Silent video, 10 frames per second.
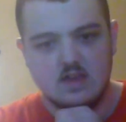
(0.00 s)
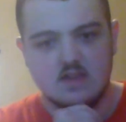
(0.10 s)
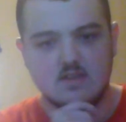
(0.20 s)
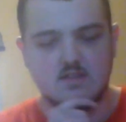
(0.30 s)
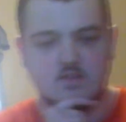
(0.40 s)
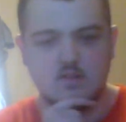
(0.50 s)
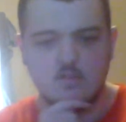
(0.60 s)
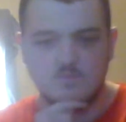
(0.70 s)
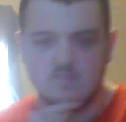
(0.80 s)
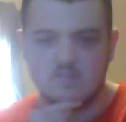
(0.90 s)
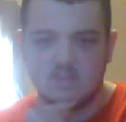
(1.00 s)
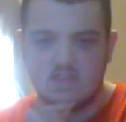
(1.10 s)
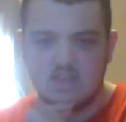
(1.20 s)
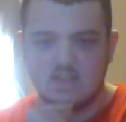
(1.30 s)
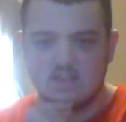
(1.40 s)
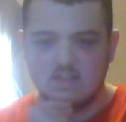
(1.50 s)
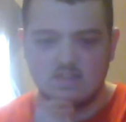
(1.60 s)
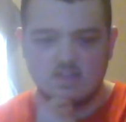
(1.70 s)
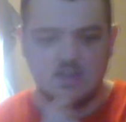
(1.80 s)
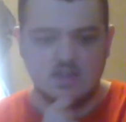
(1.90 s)
So hopefully
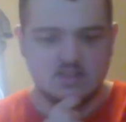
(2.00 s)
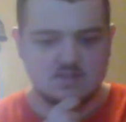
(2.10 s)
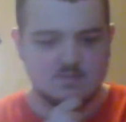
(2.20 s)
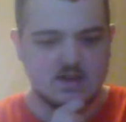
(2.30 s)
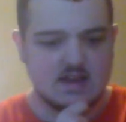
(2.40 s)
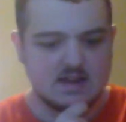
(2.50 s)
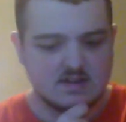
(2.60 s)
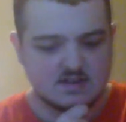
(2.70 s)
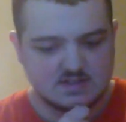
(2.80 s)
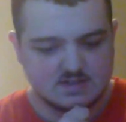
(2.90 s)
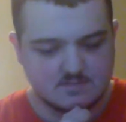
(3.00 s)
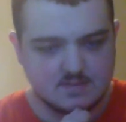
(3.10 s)
it'll inspire some